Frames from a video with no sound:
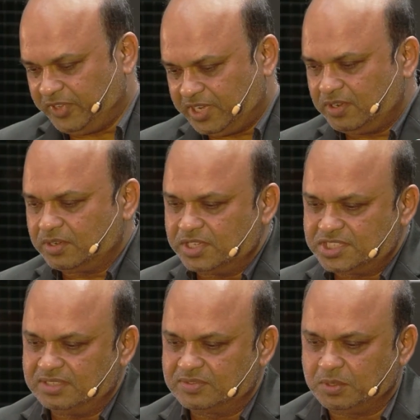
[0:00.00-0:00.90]
very good
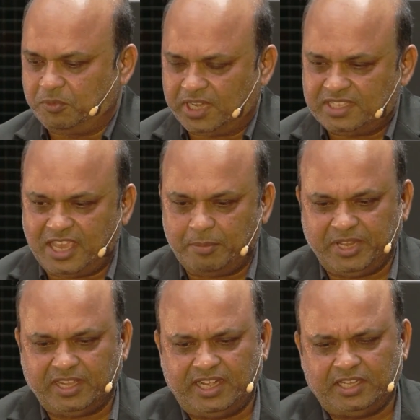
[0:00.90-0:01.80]
question. So, what is
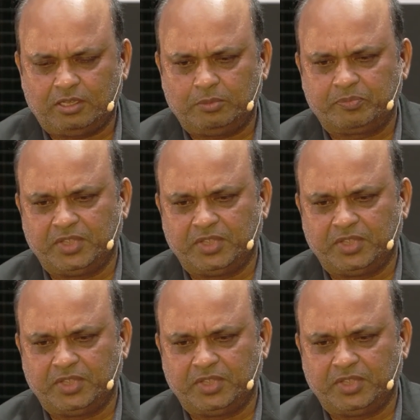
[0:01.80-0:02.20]
happening right now?